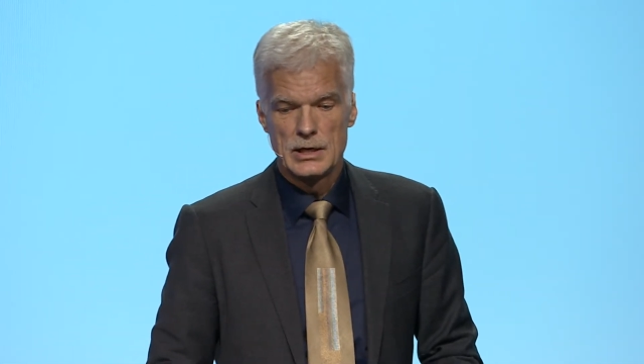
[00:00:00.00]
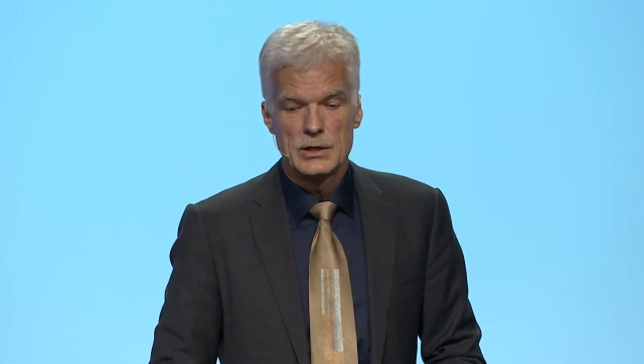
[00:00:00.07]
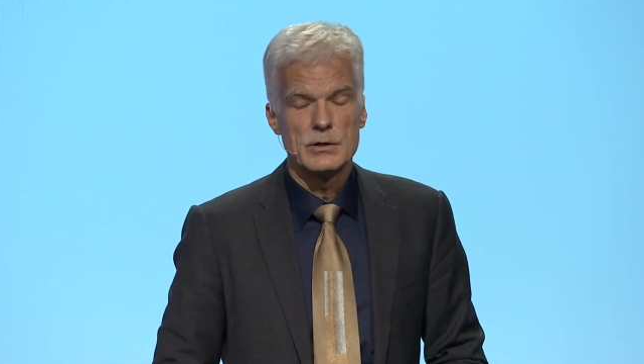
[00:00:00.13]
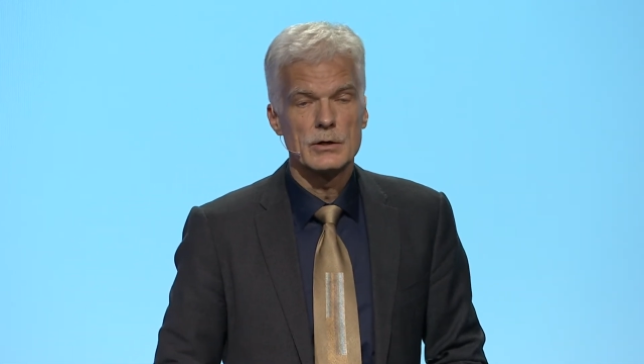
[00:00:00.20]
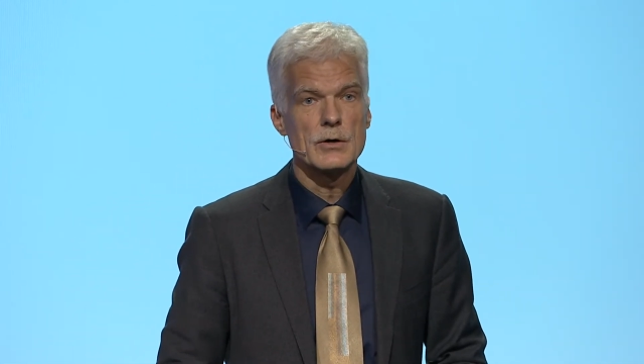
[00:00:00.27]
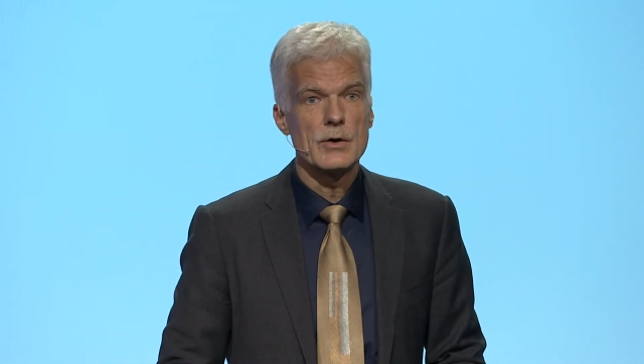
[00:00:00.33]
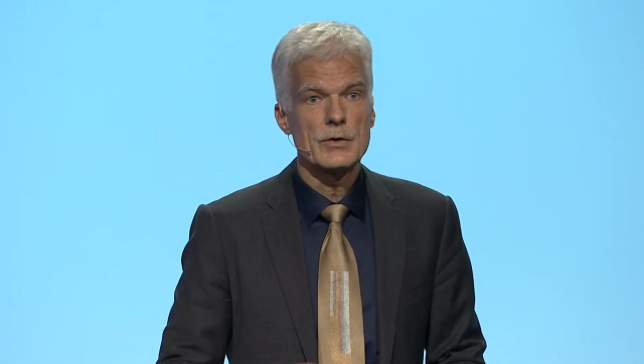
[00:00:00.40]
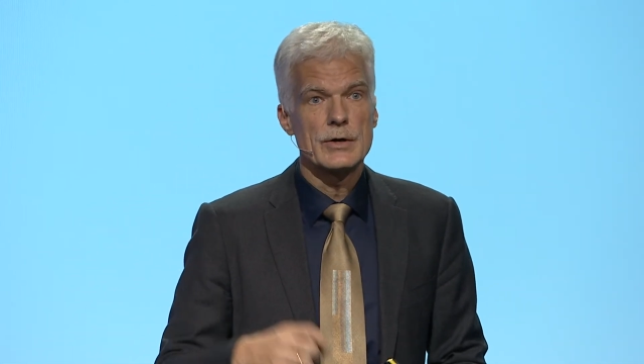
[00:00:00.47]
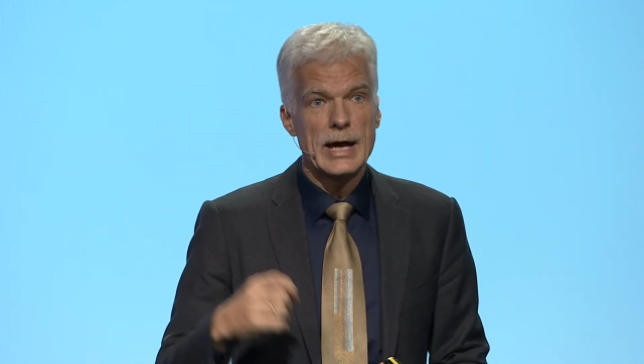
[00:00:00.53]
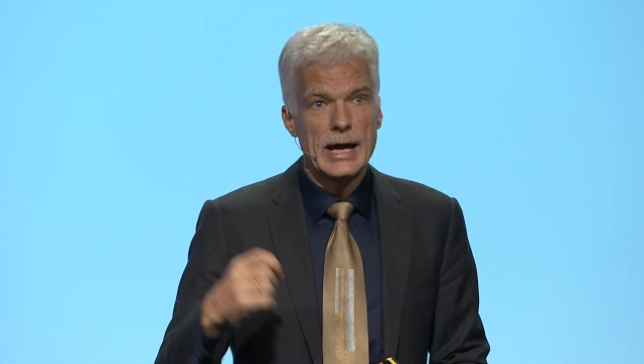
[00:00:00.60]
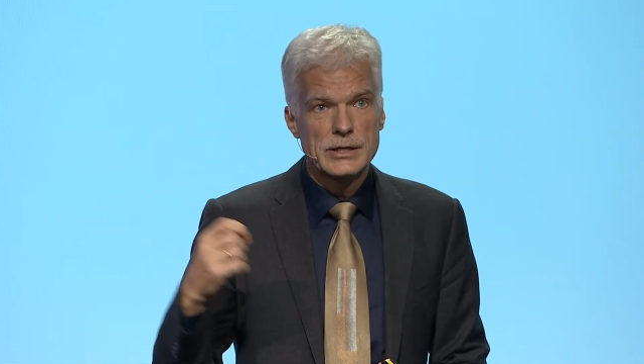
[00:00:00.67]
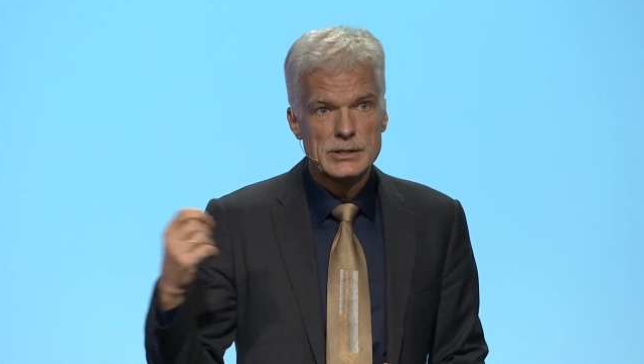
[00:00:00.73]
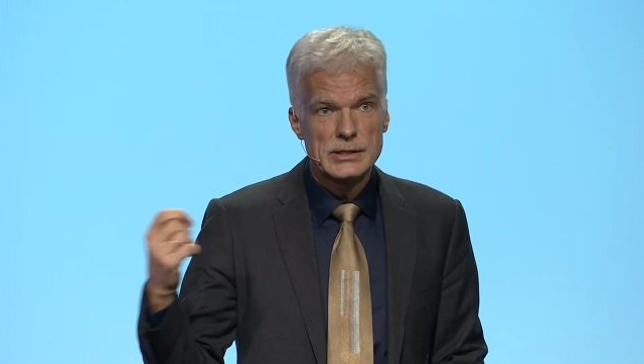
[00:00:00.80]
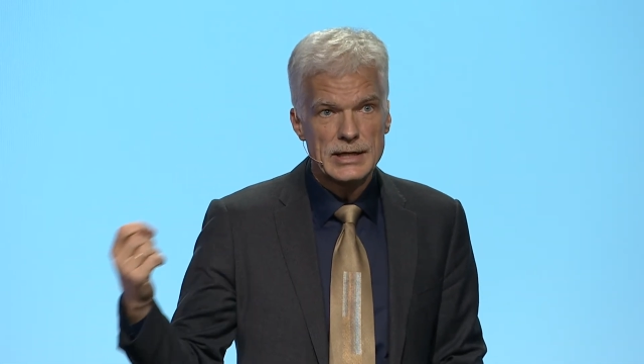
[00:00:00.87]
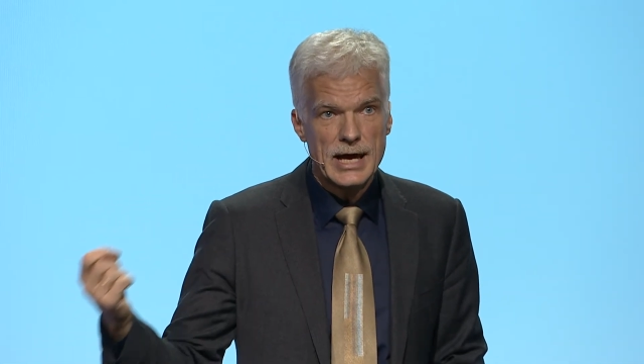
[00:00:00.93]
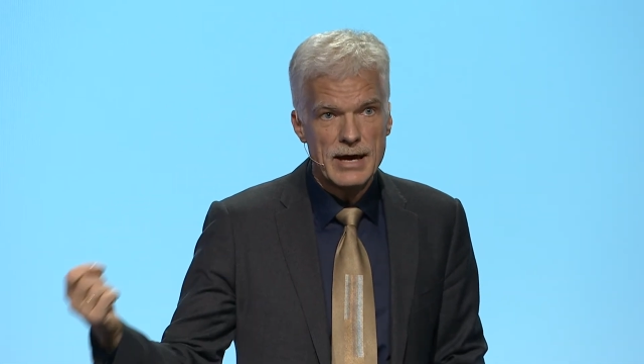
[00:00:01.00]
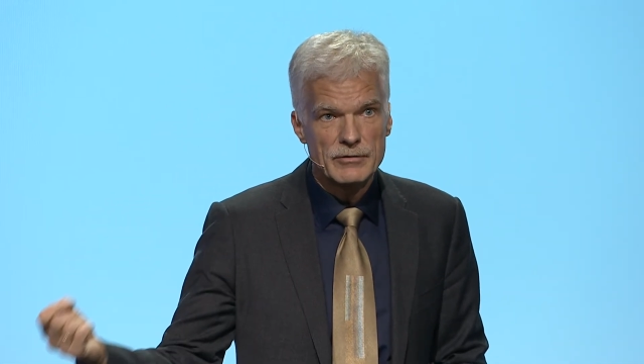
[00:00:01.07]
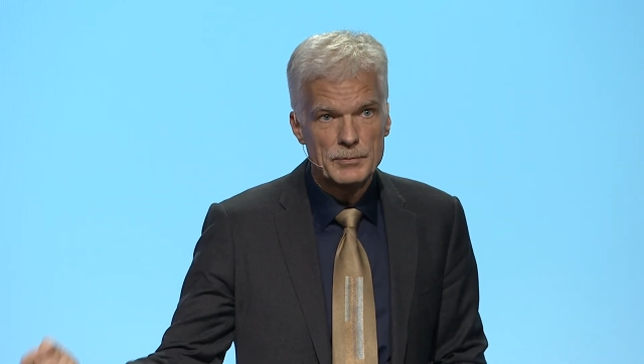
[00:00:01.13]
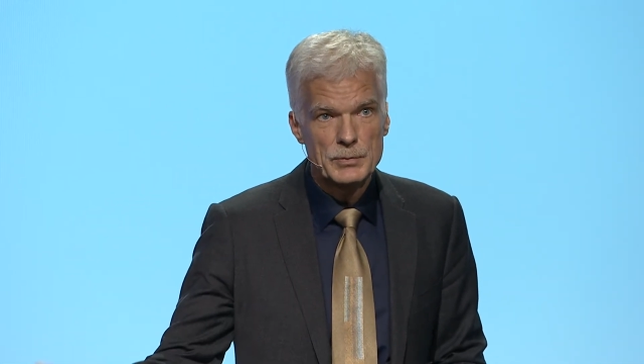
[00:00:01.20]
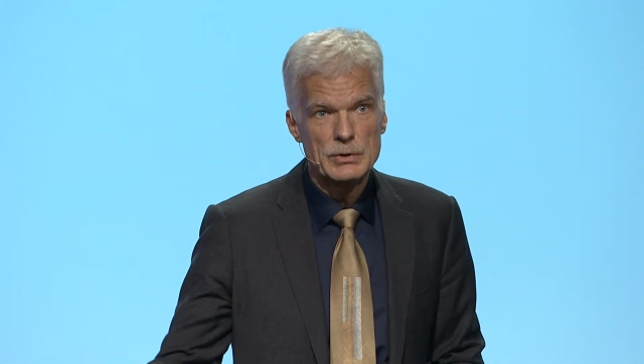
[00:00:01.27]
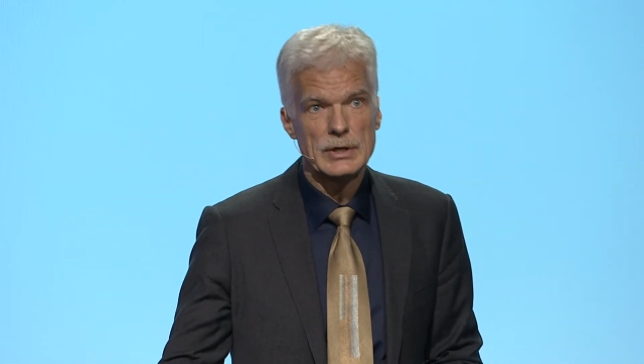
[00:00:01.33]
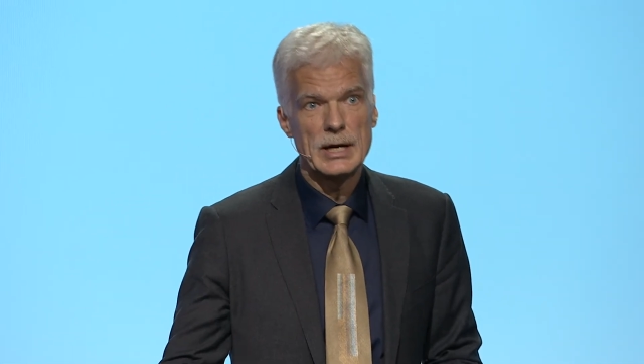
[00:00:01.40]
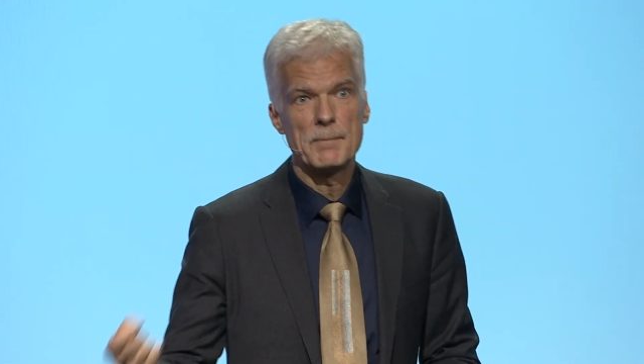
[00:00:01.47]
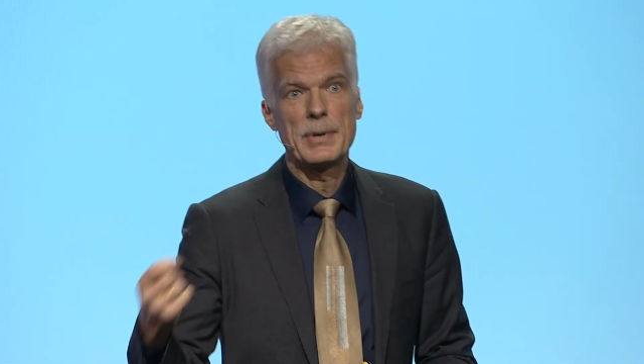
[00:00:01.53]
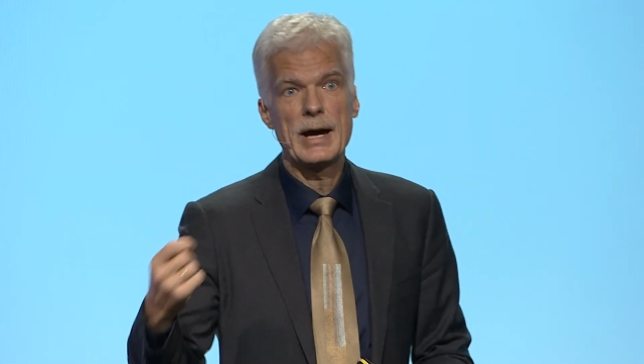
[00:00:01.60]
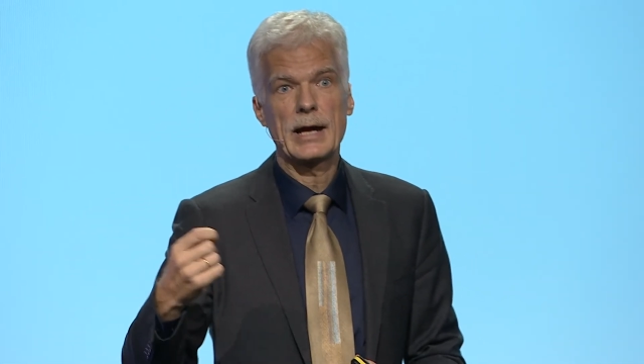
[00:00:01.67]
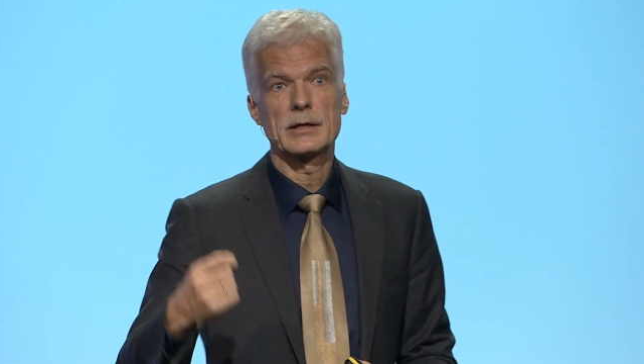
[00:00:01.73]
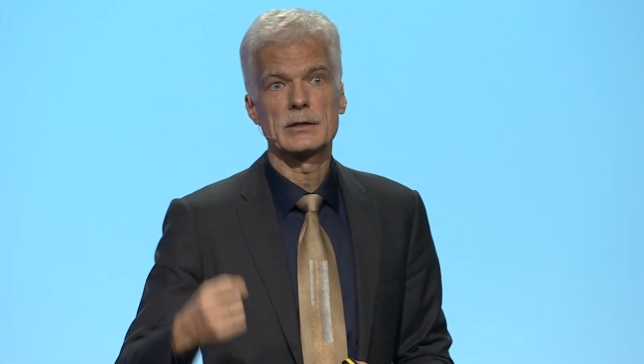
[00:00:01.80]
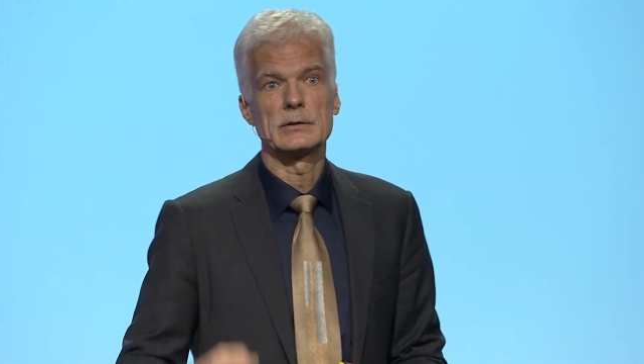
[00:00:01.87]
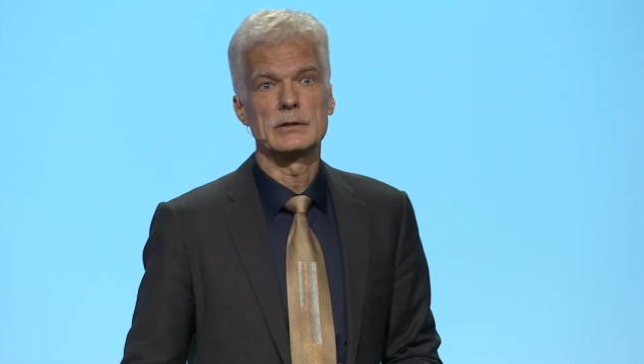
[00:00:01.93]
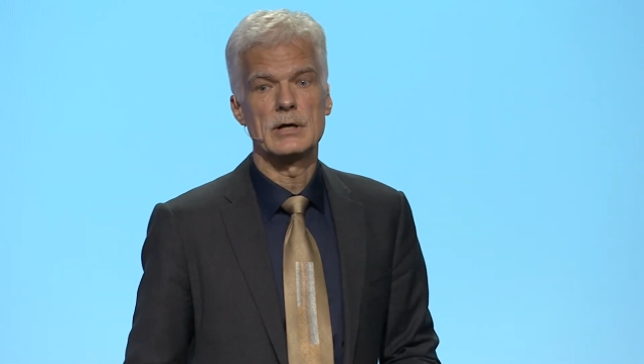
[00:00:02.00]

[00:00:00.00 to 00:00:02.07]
you're going to actually have a poor impact